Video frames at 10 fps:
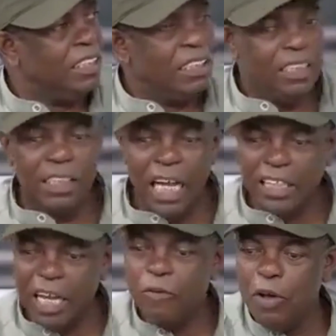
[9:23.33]
That
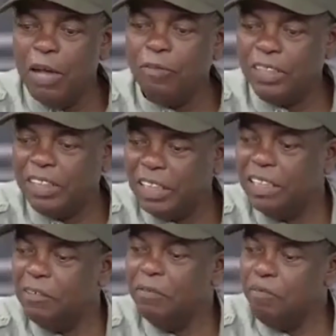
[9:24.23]
if you have a
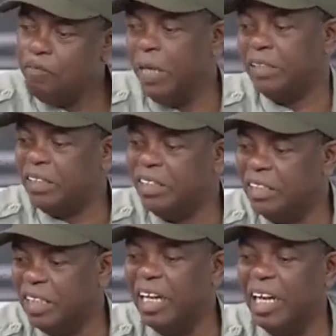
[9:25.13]
certain
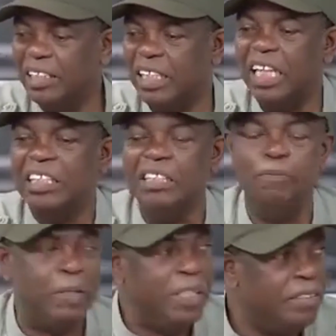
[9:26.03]
person there as
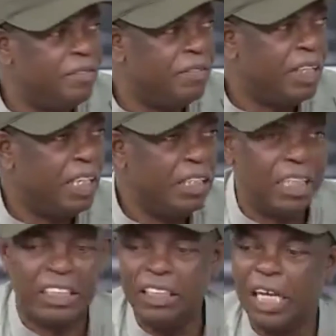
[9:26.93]
IGP, the
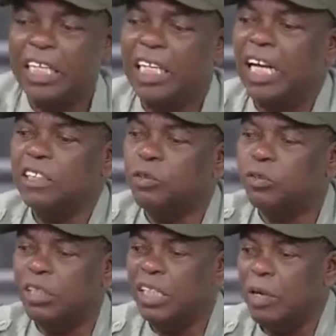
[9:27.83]
shenanigans
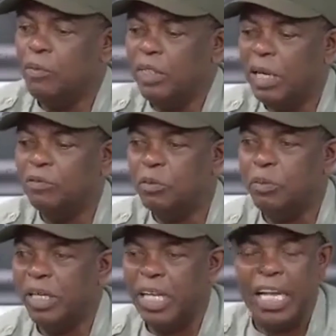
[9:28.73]
which would enable them to
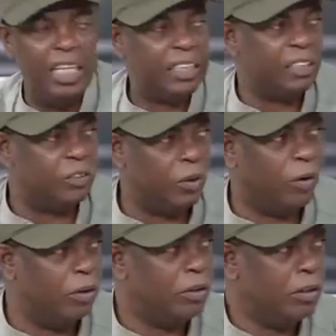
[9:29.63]
break the eight and so
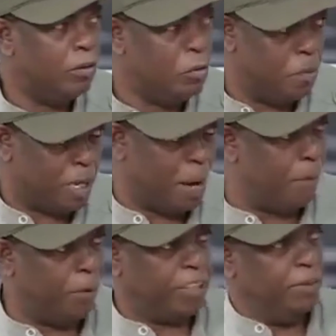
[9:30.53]
on will become
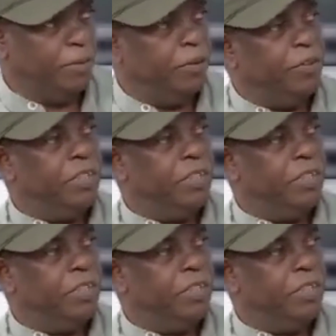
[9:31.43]
possible.